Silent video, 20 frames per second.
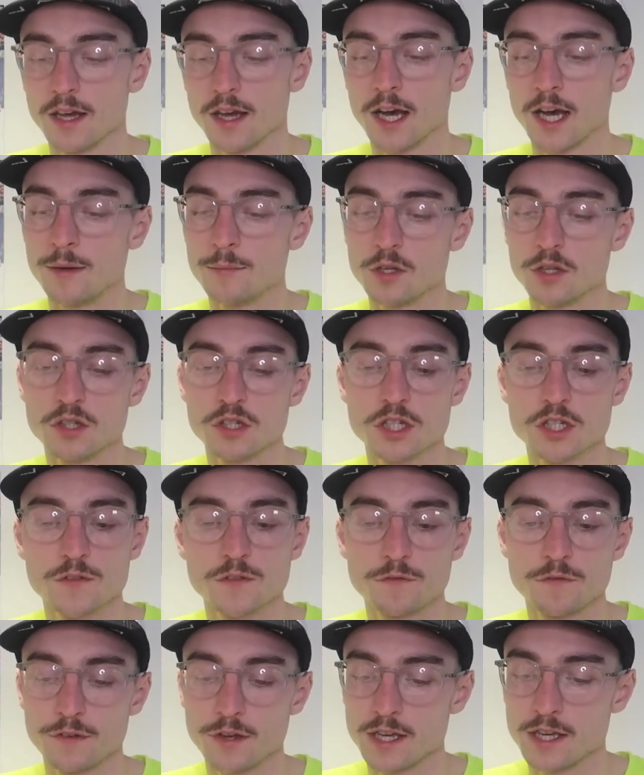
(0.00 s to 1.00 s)
Um, you can just
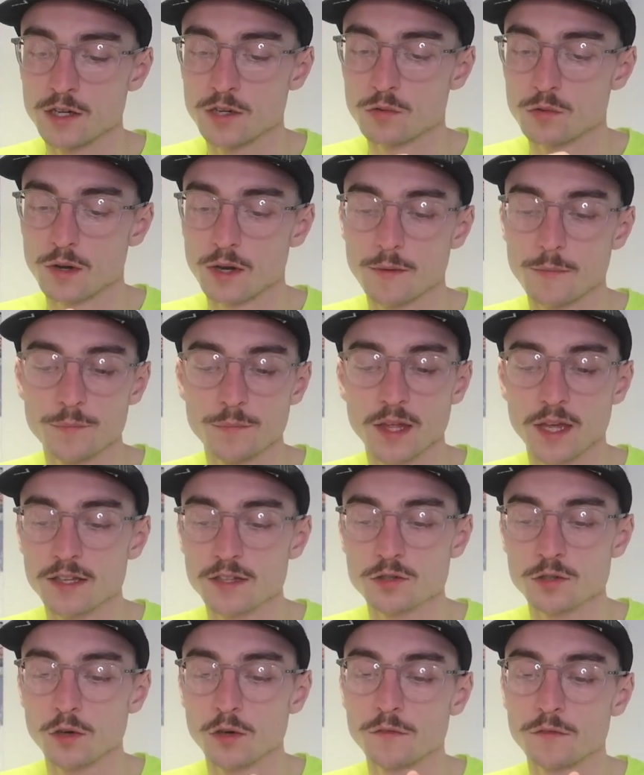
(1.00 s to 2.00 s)
feel
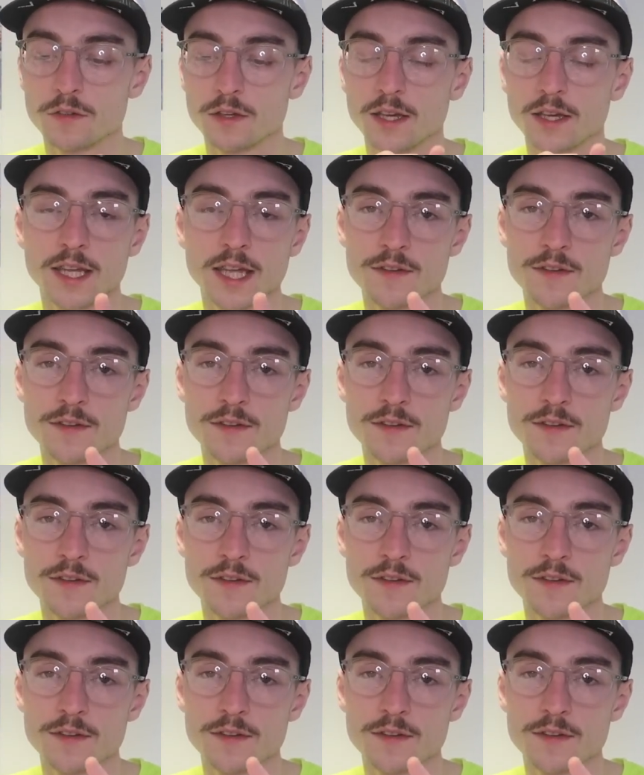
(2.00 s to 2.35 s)
it sort of